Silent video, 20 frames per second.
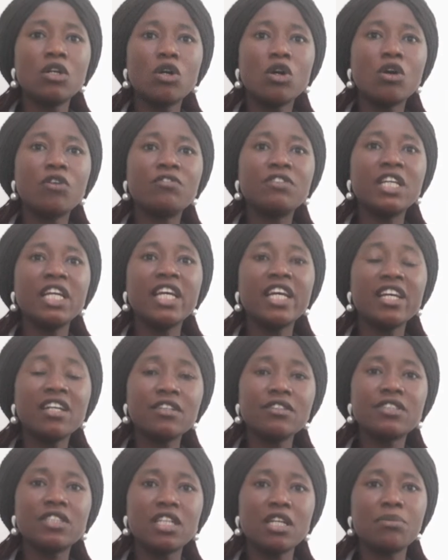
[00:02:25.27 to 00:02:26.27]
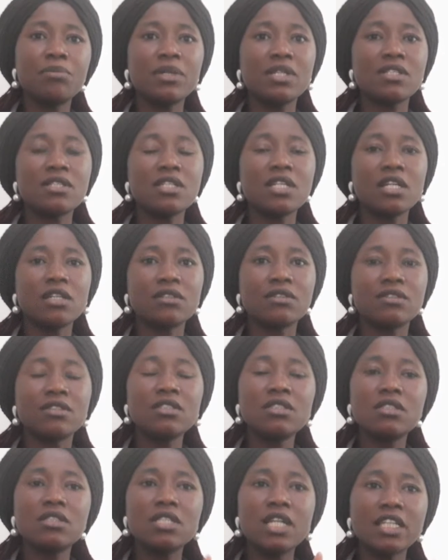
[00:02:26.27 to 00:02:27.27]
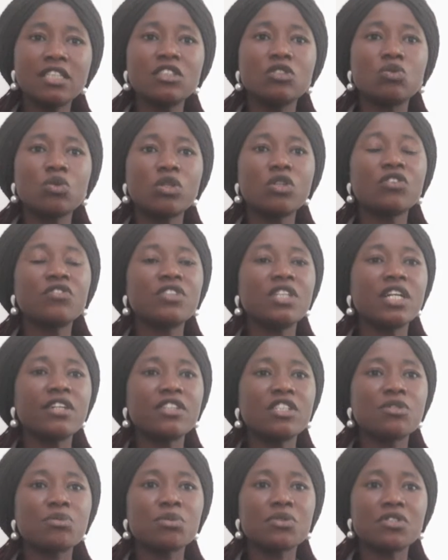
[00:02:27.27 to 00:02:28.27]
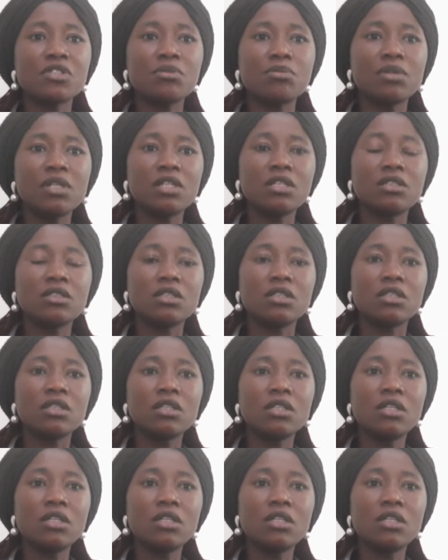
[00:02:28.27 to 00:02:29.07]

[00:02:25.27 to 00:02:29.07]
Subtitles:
of the healthcare personnel, since that is one of their responsibility,